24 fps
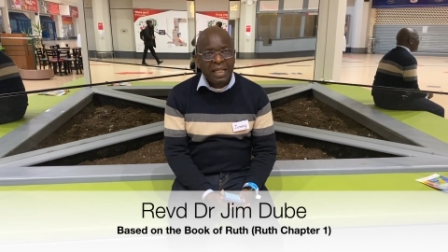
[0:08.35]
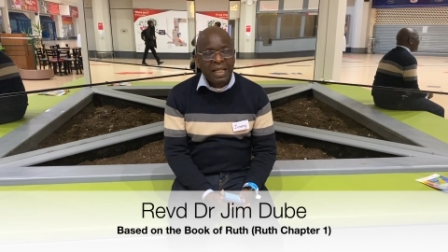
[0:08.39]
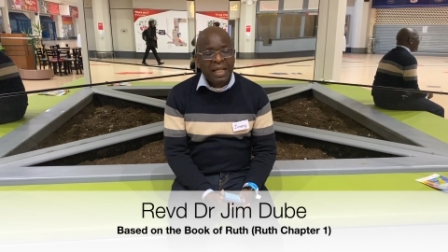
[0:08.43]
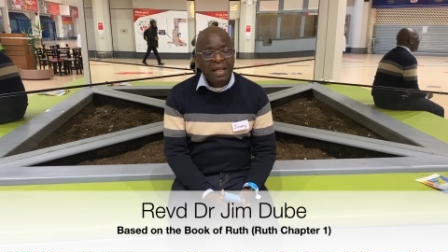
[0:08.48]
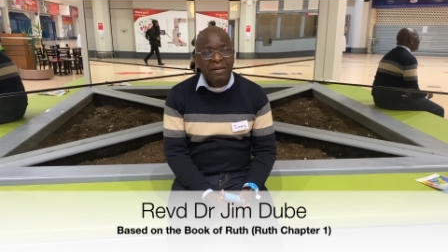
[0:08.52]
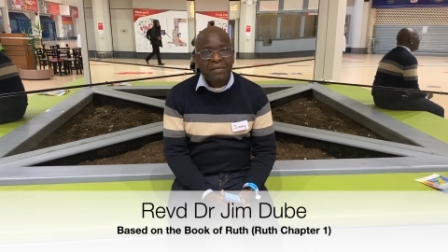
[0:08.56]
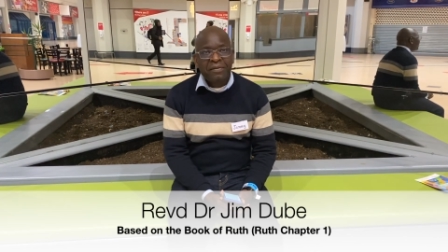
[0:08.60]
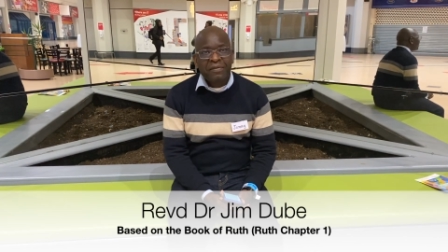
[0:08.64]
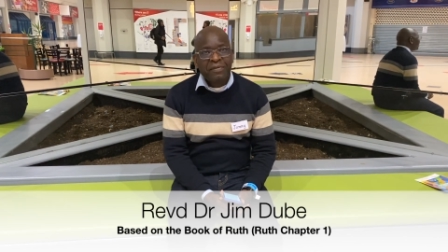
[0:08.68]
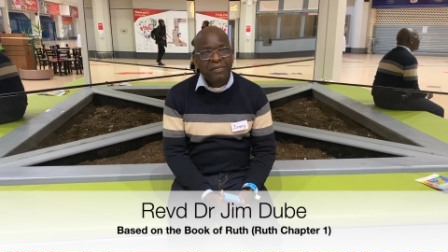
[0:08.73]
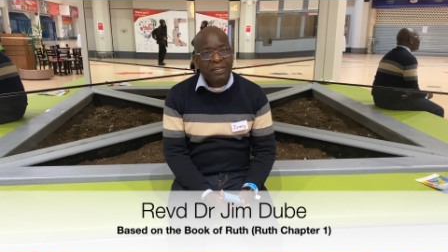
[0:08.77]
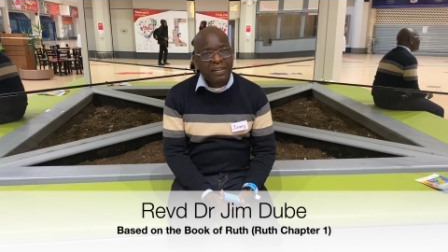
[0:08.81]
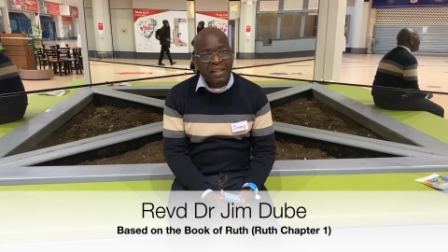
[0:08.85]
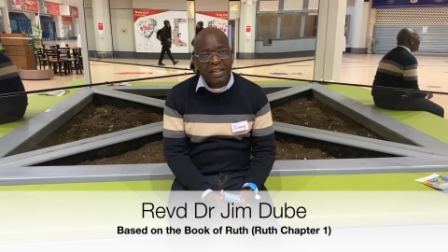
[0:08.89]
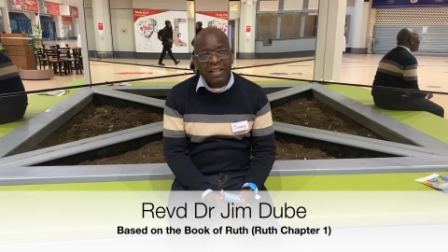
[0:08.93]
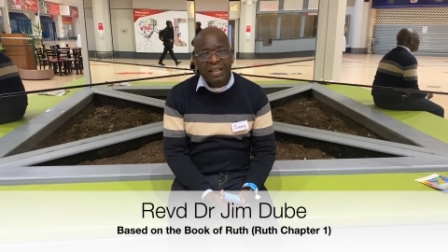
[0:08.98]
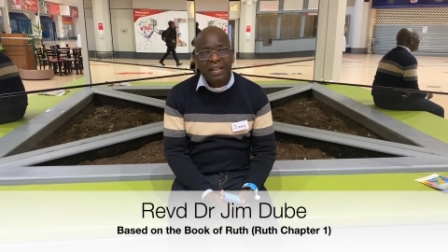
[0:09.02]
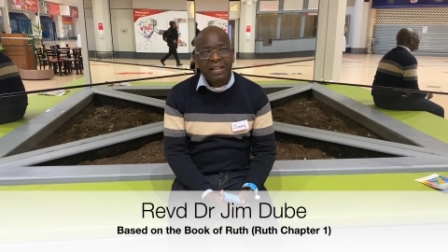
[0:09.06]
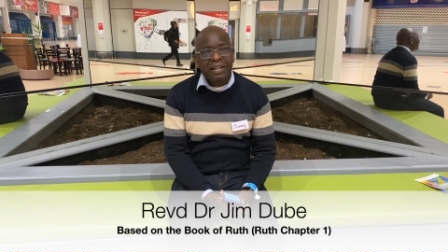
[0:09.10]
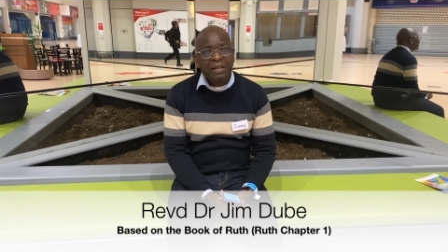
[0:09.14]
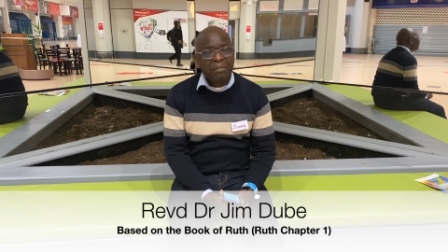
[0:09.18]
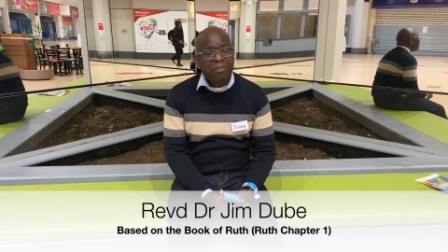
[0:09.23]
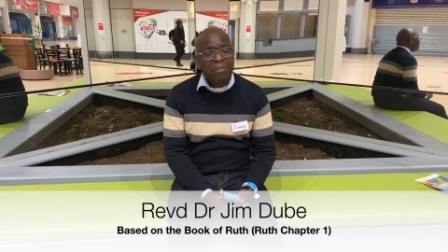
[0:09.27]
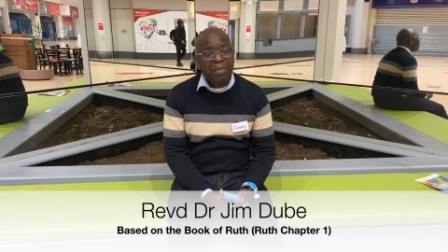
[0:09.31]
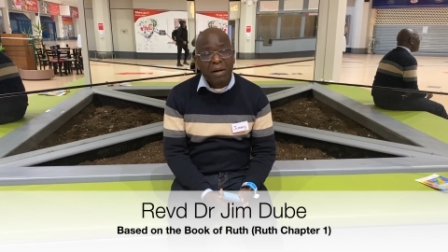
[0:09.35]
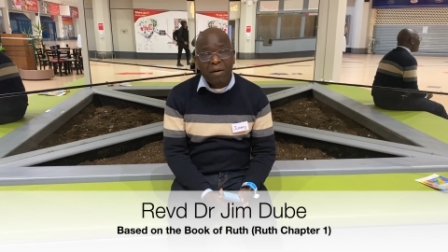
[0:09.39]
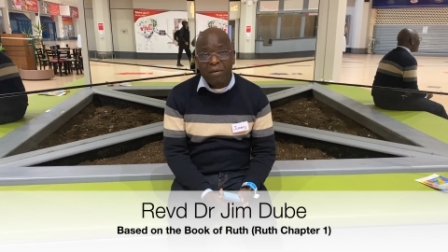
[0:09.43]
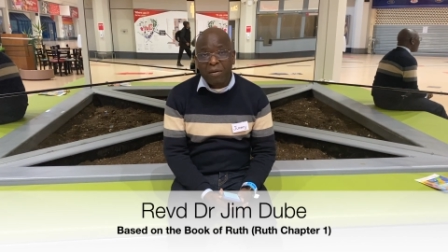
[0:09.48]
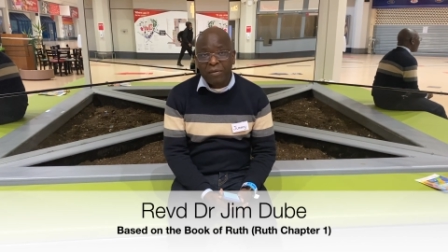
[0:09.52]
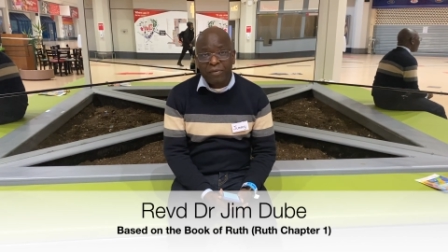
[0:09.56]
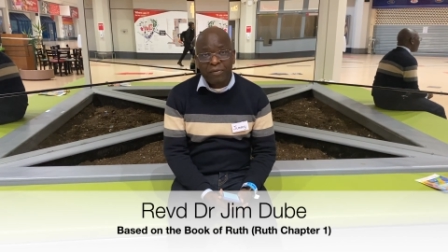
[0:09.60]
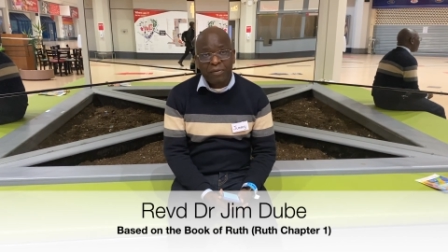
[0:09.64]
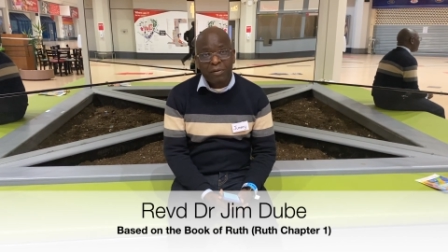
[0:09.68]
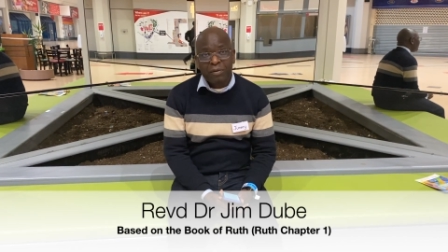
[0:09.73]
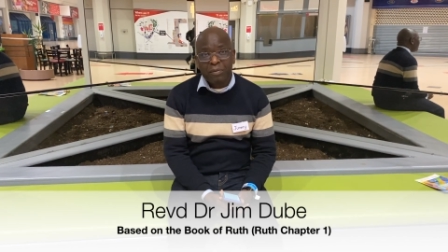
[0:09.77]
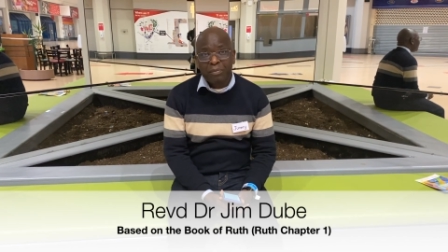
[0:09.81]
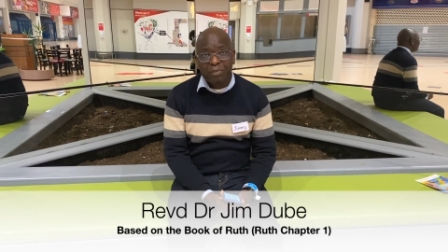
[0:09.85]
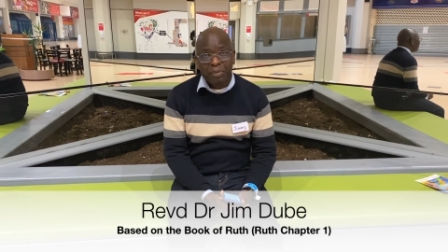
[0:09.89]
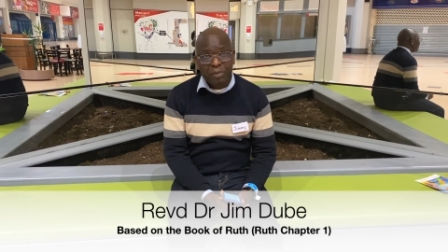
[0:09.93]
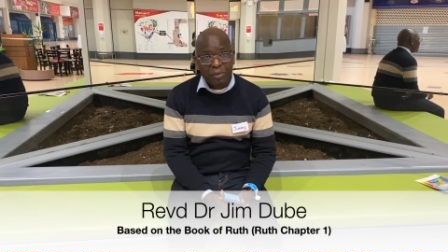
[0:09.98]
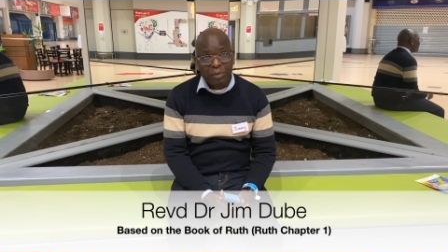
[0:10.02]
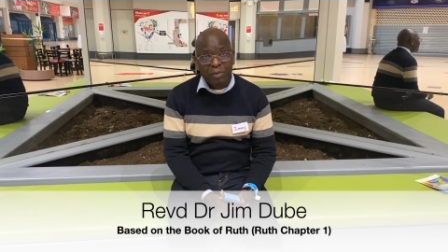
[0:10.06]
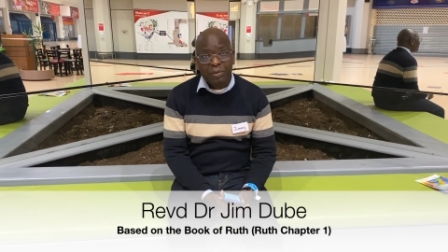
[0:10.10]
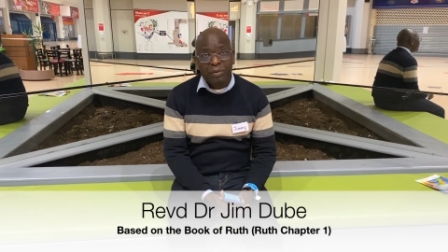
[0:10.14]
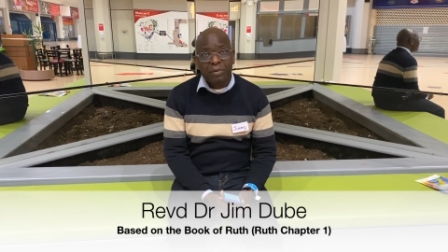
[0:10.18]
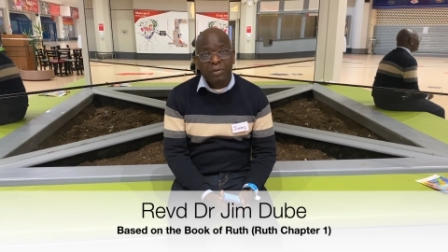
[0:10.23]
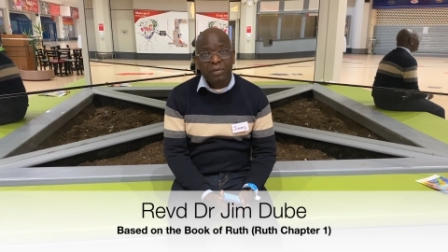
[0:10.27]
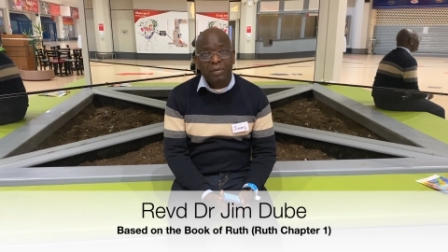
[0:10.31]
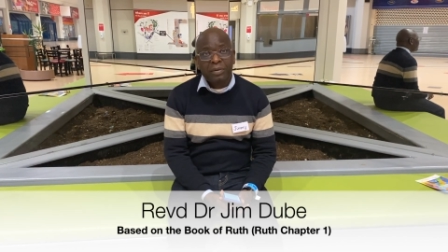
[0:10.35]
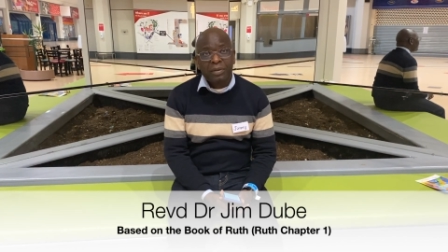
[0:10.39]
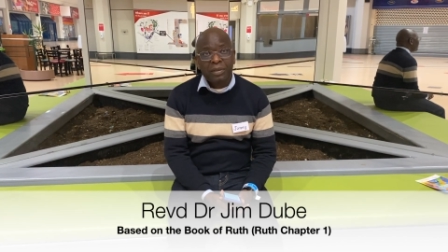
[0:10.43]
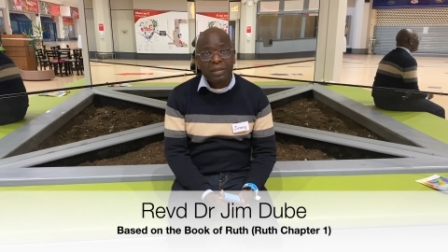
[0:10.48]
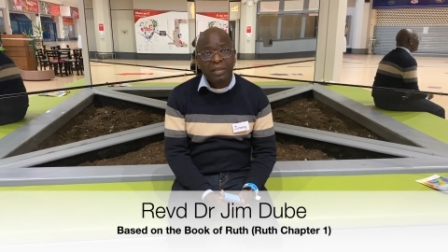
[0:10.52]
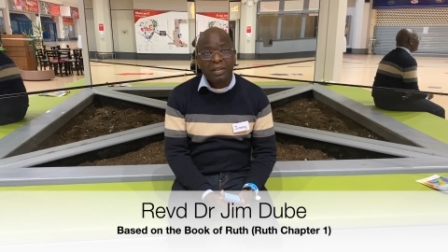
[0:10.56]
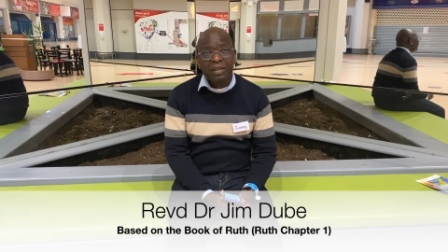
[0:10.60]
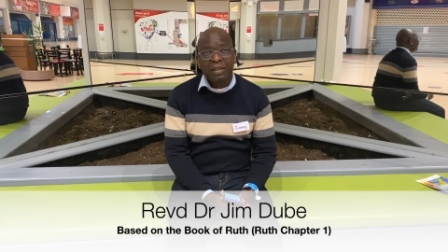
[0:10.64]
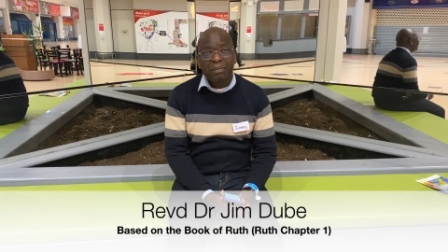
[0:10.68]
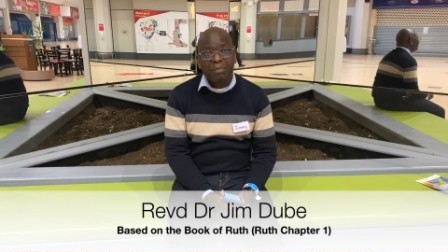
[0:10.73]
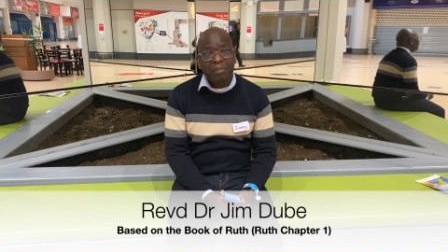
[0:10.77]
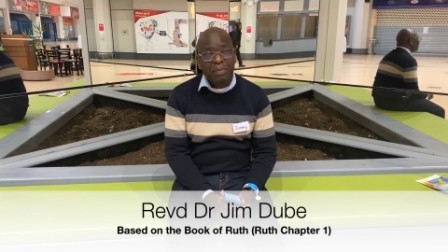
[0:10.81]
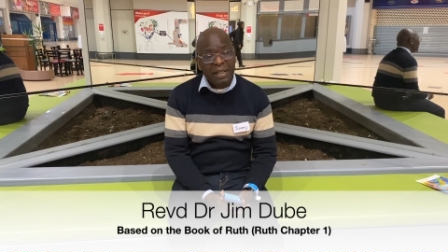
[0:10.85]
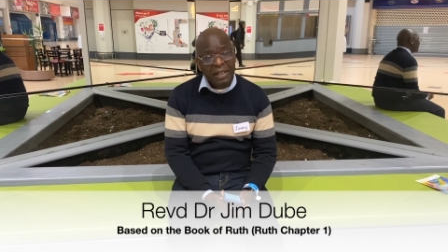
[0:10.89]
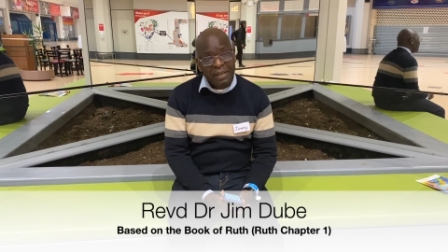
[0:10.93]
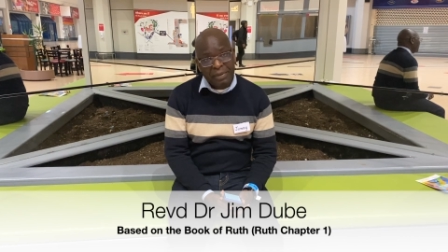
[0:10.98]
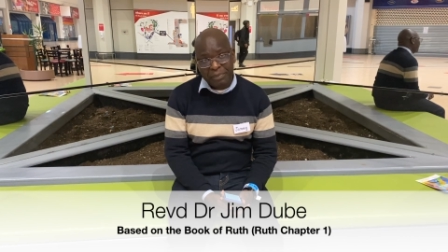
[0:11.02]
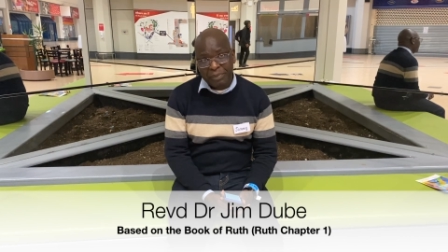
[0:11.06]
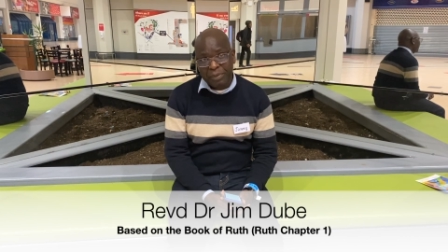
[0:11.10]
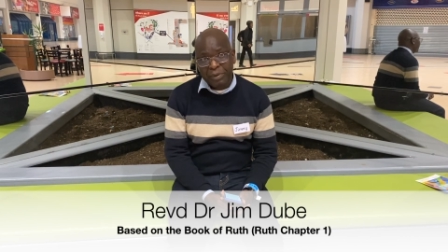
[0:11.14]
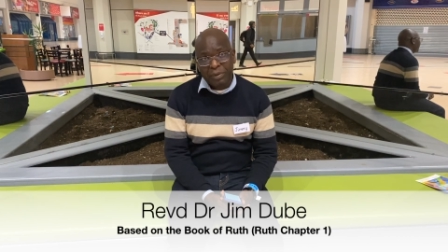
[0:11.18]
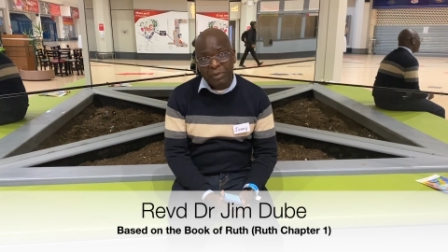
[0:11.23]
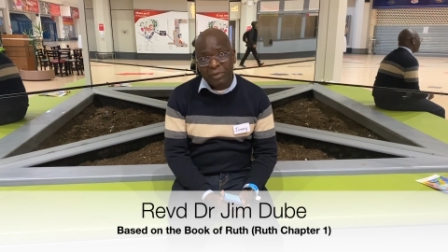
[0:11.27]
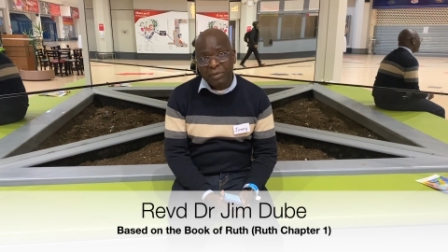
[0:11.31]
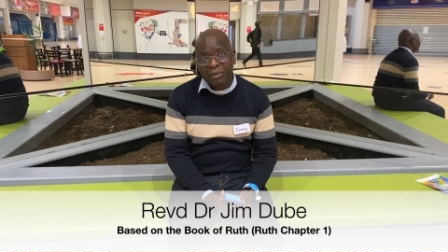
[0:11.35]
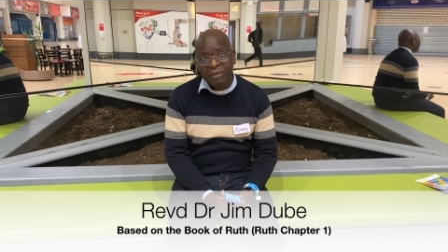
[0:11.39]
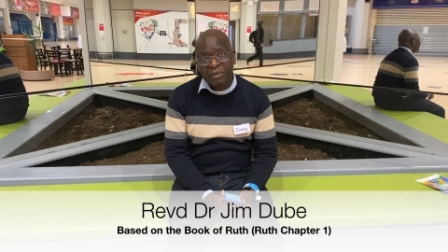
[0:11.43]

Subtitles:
a very powerful book in the Bible,